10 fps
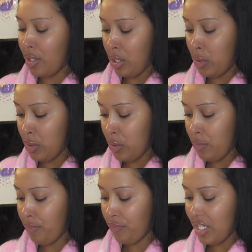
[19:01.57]
glue
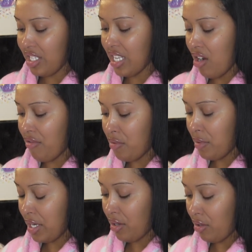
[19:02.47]
instead of the
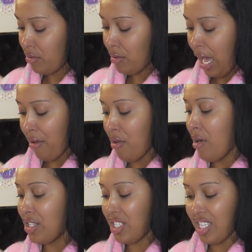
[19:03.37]
wig glue i don't know
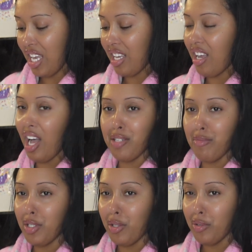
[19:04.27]
i just think
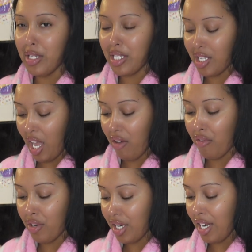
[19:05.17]
Got2b glue is
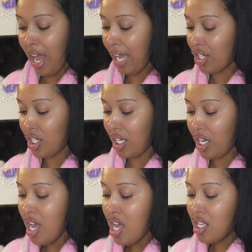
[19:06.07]
safer than actually
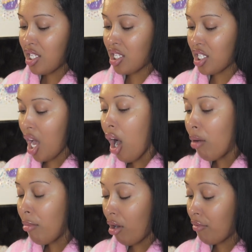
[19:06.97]

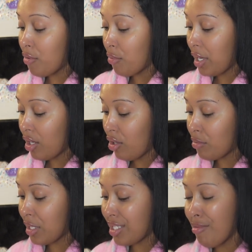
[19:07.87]
some of the wig glue
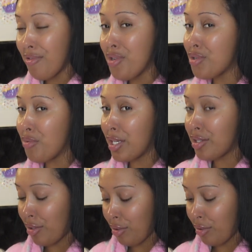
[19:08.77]
because some of those wigs
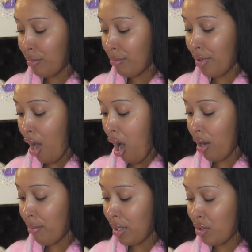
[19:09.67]
glue y'all
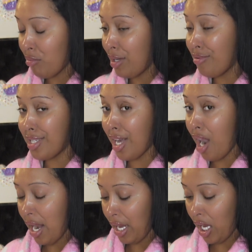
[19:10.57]
you be losing a
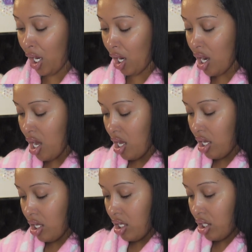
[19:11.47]
lot of hair
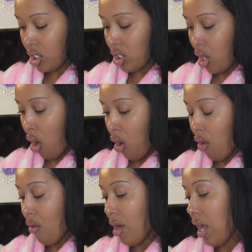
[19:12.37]
so
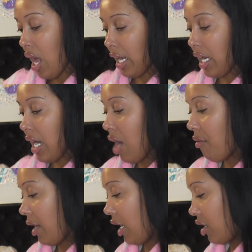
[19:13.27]
i cannot
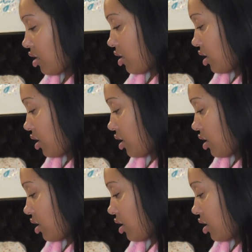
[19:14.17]
wait to